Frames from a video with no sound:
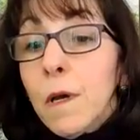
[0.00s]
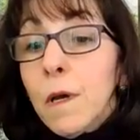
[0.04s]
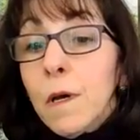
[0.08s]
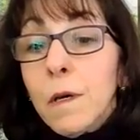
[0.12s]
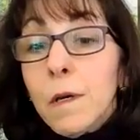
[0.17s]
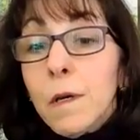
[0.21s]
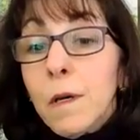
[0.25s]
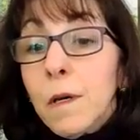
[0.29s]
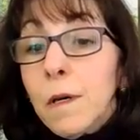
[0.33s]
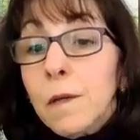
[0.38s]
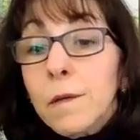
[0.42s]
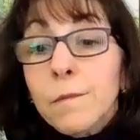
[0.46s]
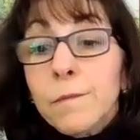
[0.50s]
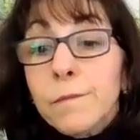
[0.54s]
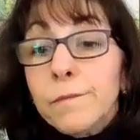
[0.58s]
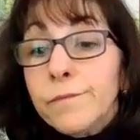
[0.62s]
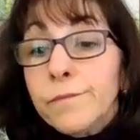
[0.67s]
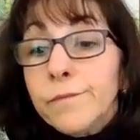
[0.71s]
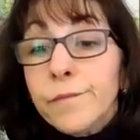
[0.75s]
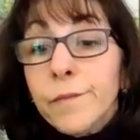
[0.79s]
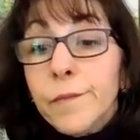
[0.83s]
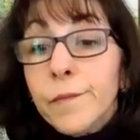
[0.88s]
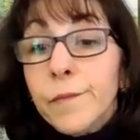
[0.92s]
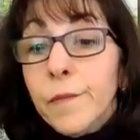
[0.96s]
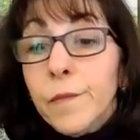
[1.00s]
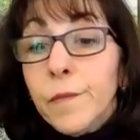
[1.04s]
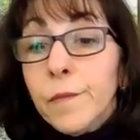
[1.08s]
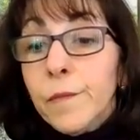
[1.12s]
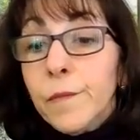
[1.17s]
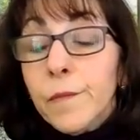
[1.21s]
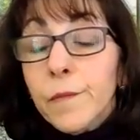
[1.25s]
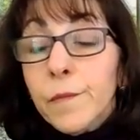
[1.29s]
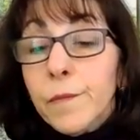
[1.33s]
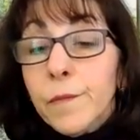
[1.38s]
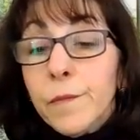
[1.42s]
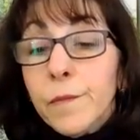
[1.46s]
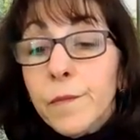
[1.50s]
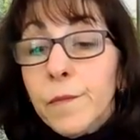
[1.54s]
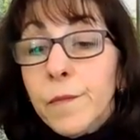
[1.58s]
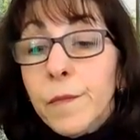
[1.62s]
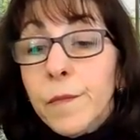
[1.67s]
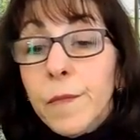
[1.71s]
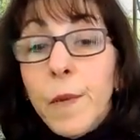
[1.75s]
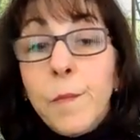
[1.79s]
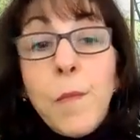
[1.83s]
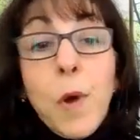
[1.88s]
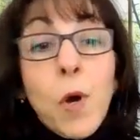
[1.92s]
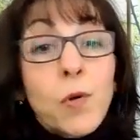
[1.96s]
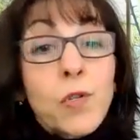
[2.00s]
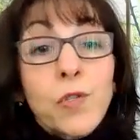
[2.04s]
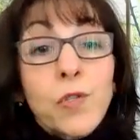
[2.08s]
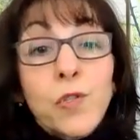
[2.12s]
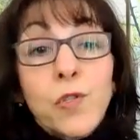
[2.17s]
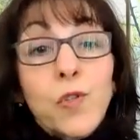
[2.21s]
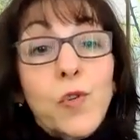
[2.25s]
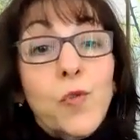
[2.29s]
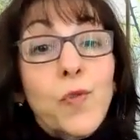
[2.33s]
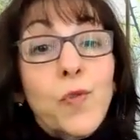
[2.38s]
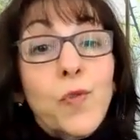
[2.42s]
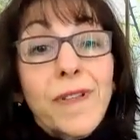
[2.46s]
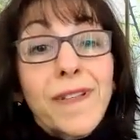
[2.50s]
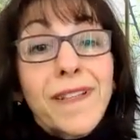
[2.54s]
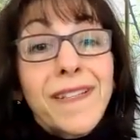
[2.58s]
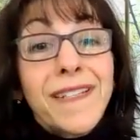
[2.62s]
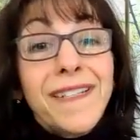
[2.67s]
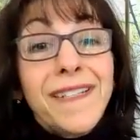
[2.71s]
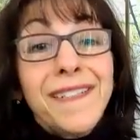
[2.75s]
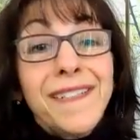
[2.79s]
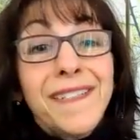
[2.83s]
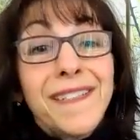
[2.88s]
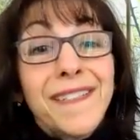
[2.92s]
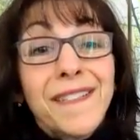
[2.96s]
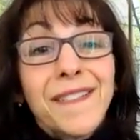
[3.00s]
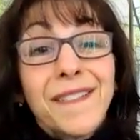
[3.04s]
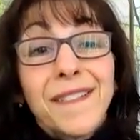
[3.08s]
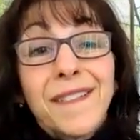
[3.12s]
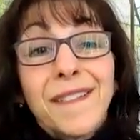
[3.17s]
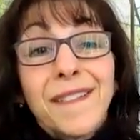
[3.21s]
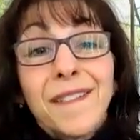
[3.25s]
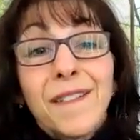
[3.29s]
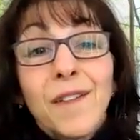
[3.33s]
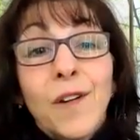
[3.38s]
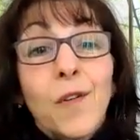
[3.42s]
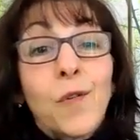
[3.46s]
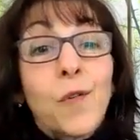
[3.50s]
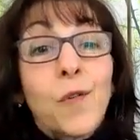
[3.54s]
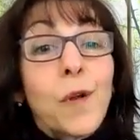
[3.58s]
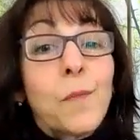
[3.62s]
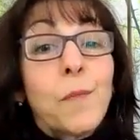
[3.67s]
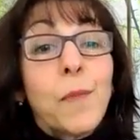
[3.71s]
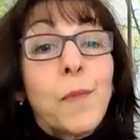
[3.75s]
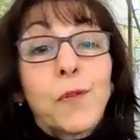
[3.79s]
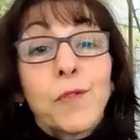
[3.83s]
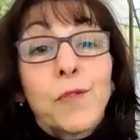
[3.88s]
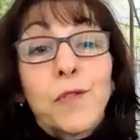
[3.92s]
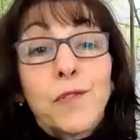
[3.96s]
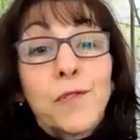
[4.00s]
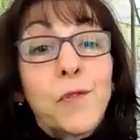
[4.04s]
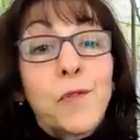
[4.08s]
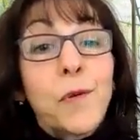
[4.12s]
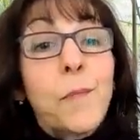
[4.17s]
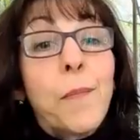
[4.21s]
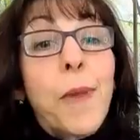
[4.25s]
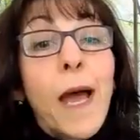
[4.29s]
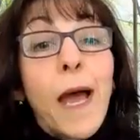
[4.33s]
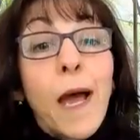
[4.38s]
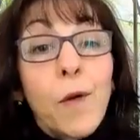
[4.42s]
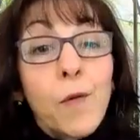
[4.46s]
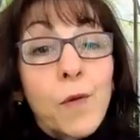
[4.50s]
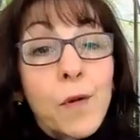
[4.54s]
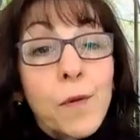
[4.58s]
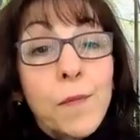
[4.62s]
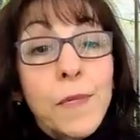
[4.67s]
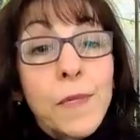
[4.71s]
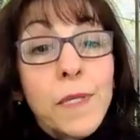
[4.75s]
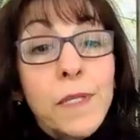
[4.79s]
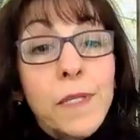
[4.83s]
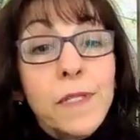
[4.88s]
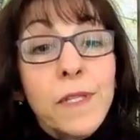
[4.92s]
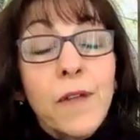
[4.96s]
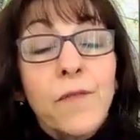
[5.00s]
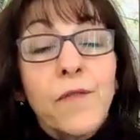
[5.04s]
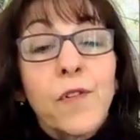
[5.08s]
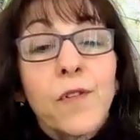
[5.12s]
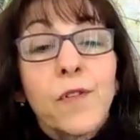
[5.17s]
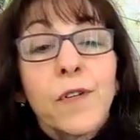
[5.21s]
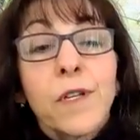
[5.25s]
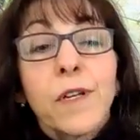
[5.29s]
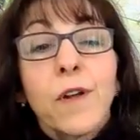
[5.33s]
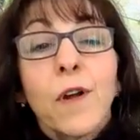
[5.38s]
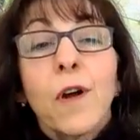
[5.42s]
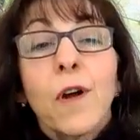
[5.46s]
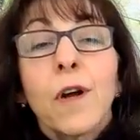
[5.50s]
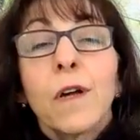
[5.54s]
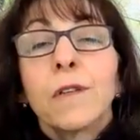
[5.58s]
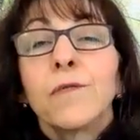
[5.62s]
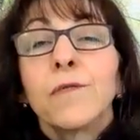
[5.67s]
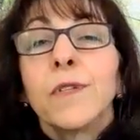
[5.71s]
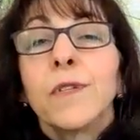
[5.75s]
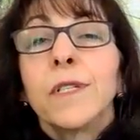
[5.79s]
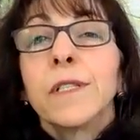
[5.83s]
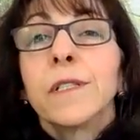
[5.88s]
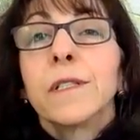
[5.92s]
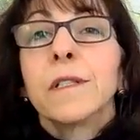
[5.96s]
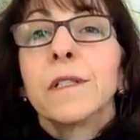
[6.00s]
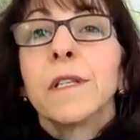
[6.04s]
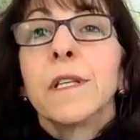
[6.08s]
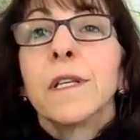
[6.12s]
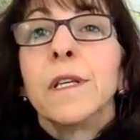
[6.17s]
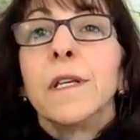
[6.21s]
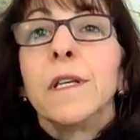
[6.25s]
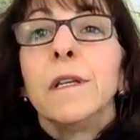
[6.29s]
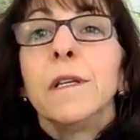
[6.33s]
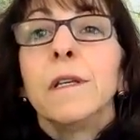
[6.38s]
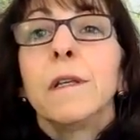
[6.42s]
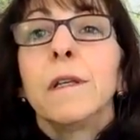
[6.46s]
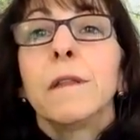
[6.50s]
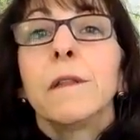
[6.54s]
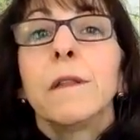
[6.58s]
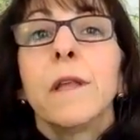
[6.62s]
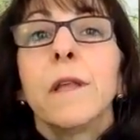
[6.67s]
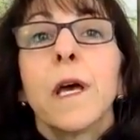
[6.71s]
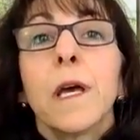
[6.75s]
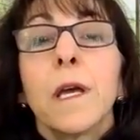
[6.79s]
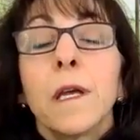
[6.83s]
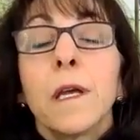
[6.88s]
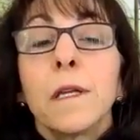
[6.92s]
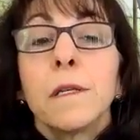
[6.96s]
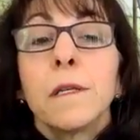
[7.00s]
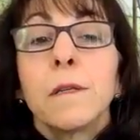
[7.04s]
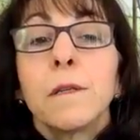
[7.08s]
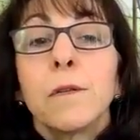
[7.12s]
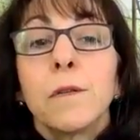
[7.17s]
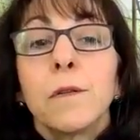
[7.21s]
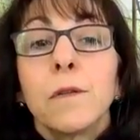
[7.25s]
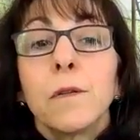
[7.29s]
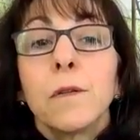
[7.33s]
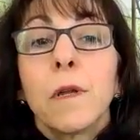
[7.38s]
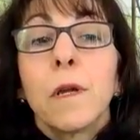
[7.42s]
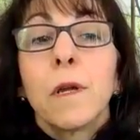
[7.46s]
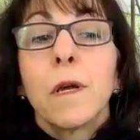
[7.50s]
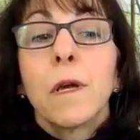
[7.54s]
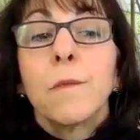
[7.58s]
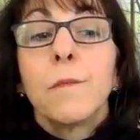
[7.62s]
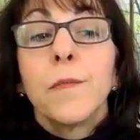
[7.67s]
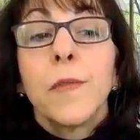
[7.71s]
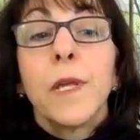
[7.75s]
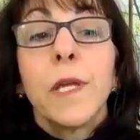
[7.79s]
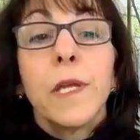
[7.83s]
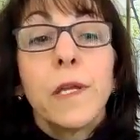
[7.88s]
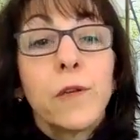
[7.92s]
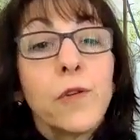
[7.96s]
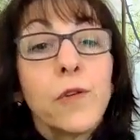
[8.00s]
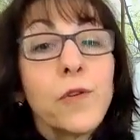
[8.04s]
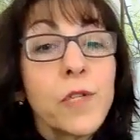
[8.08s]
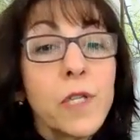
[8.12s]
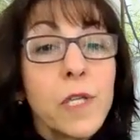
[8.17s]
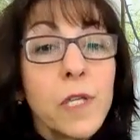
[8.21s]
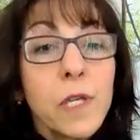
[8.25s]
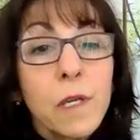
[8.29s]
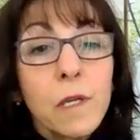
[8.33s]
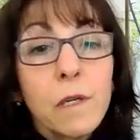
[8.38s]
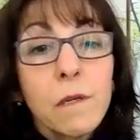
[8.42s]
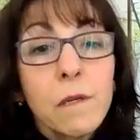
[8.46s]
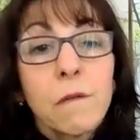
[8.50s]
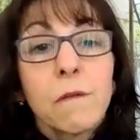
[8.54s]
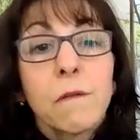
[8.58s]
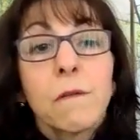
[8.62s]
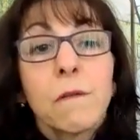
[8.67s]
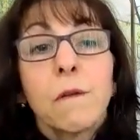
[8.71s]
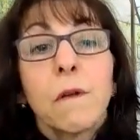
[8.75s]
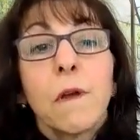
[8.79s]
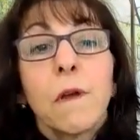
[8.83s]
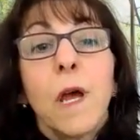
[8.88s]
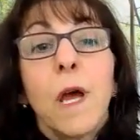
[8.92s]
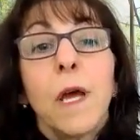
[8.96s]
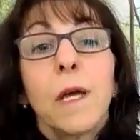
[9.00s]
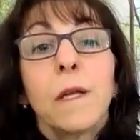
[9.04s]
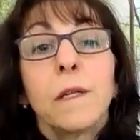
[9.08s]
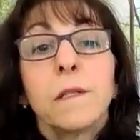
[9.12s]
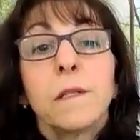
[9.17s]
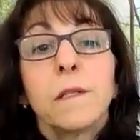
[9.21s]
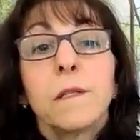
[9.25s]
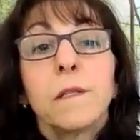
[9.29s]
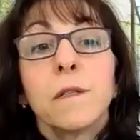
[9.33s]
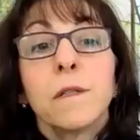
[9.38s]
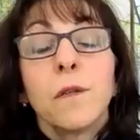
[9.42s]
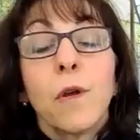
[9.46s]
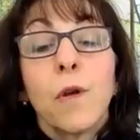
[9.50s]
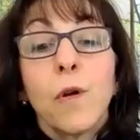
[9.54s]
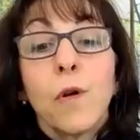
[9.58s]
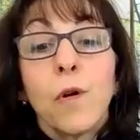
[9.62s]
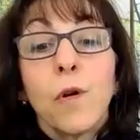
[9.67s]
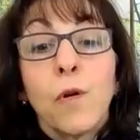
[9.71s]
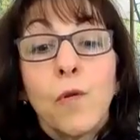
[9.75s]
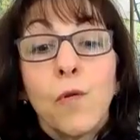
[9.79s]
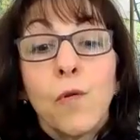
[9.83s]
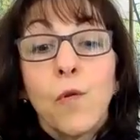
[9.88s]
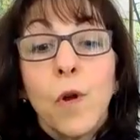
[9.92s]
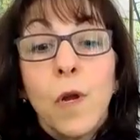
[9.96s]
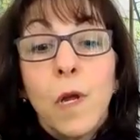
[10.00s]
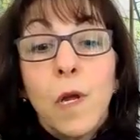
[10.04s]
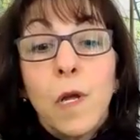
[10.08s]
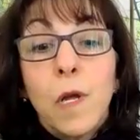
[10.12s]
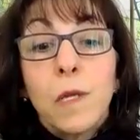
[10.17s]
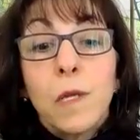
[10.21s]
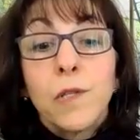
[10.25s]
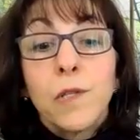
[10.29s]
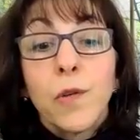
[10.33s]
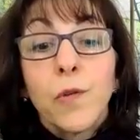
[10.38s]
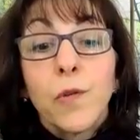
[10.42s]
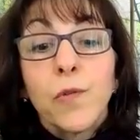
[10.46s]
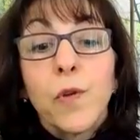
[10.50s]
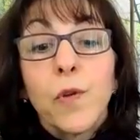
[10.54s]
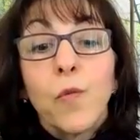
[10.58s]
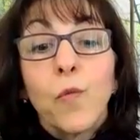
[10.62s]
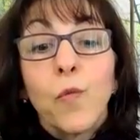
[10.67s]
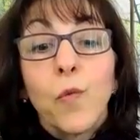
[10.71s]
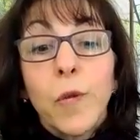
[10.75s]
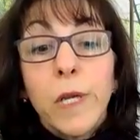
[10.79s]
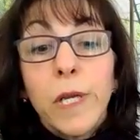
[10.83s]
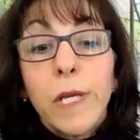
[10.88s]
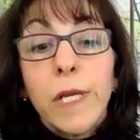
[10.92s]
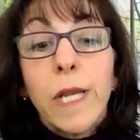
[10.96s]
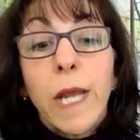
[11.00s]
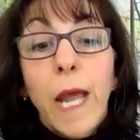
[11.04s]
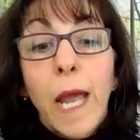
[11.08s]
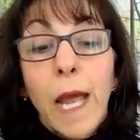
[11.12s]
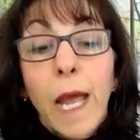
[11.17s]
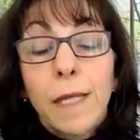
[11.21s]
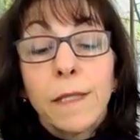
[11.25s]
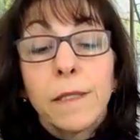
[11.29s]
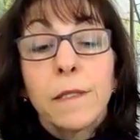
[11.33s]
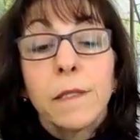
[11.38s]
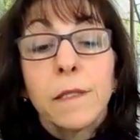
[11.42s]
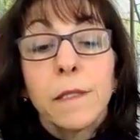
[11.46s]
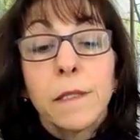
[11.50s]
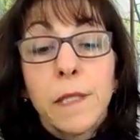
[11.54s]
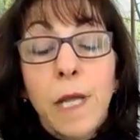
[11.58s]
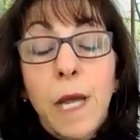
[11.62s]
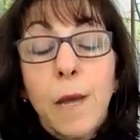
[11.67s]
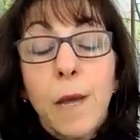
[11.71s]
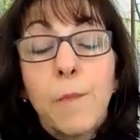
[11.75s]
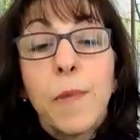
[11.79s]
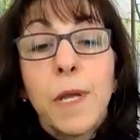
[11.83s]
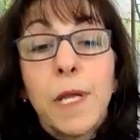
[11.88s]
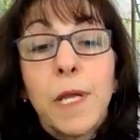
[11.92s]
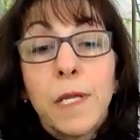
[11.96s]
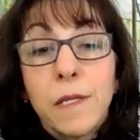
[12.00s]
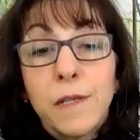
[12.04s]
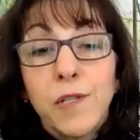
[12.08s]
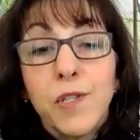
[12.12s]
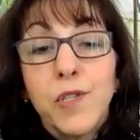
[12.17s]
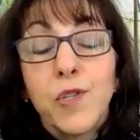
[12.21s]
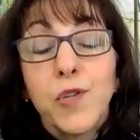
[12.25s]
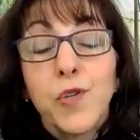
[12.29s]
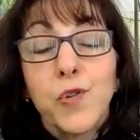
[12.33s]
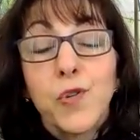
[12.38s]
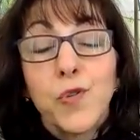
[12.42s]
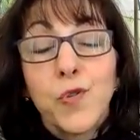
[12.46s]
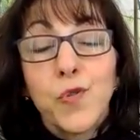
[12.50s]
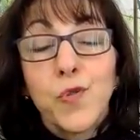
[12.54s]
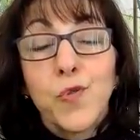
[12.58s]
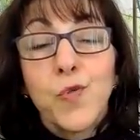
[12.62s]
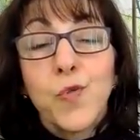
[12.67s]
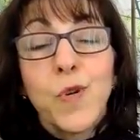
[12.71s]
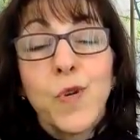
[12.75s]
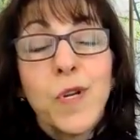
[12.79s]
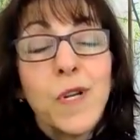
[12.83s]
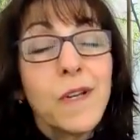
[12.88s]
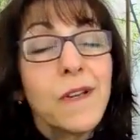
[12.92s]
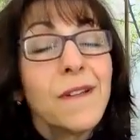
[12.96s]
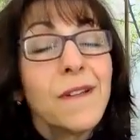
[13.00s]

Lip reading: um, emotional release or emotional empowerment. I've heard it called recently, that the energy. And so that we can step into,